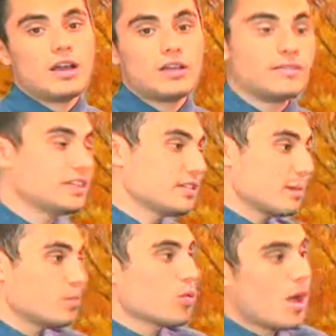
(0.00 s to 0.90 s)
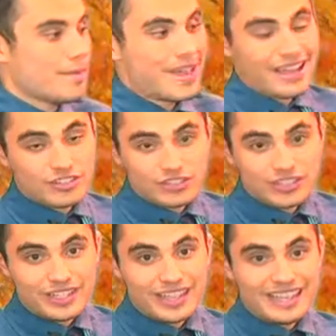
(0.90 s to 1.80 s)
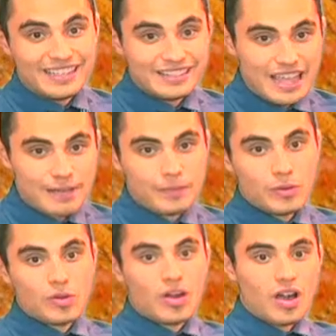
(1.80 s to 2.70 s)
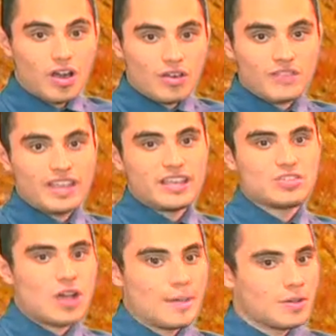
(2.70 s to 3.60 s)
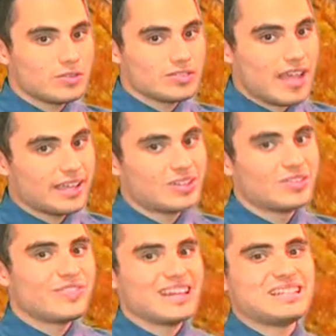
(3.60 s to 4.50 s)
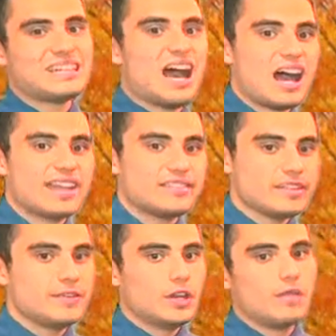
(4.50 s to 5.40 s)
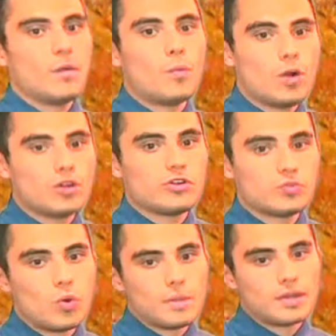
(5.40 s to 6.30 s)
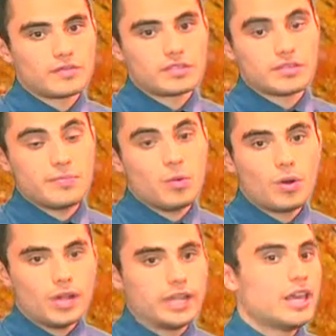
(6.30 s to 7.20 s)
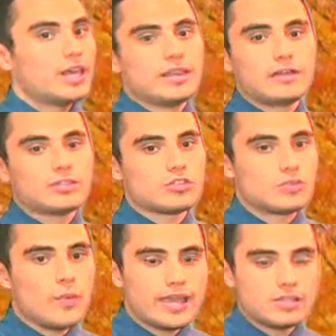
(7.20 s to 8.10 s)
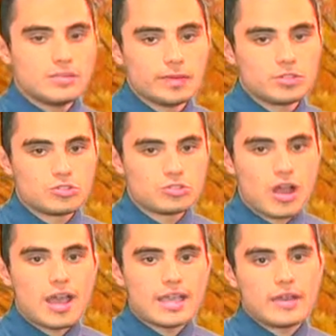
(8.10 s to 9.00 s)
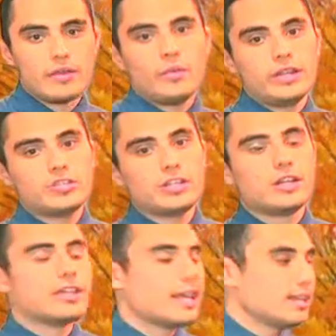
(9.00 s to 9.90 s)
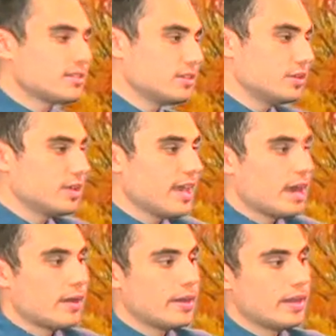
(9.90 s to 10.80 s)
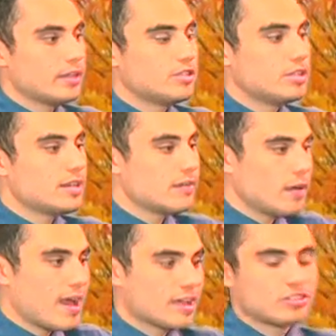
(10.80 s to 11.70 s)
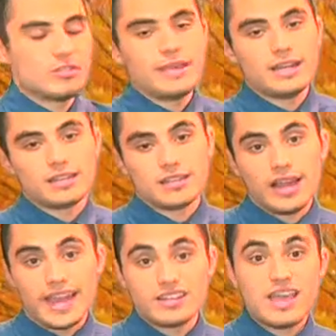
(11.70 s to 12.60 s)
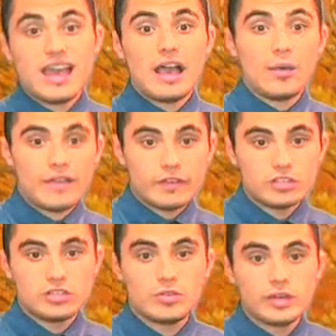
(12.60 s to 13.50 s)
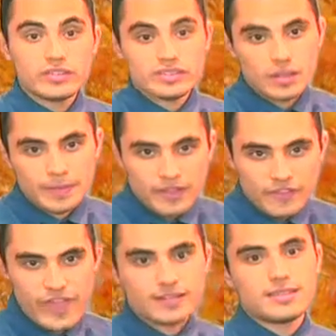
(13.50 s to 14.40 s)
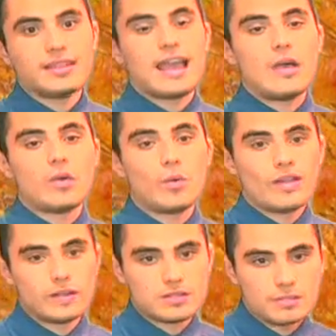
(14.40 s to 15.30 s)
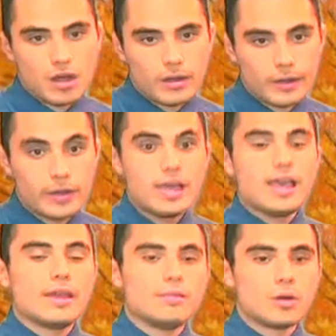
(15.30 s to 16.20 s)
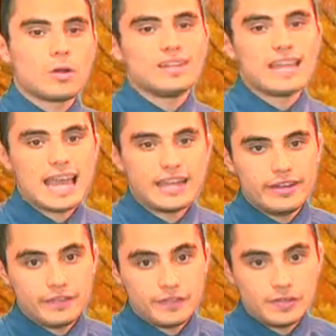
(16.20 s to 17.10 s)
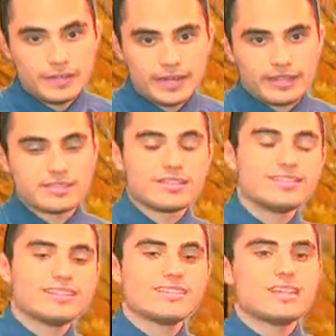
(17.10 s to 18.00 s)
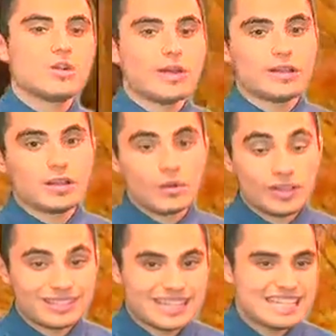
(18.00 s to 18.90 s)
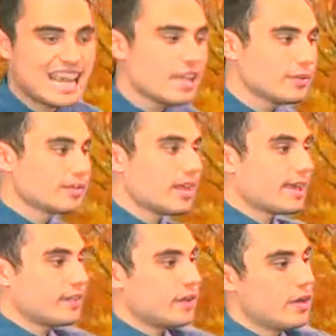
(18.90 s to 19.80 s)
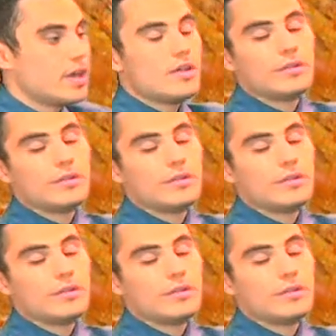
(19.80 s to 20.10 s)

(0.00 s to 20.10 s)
This is a prime, actually, example of a tropical cyclone that dies even though the water is warm enough to support it. There is just way too much dry air and wind shear getting to Karen, and she never actually made it to land. However, she will still be affecting our weather tomorrow, and more on that in a few minutes. Let's take a quick look at what today was like, though.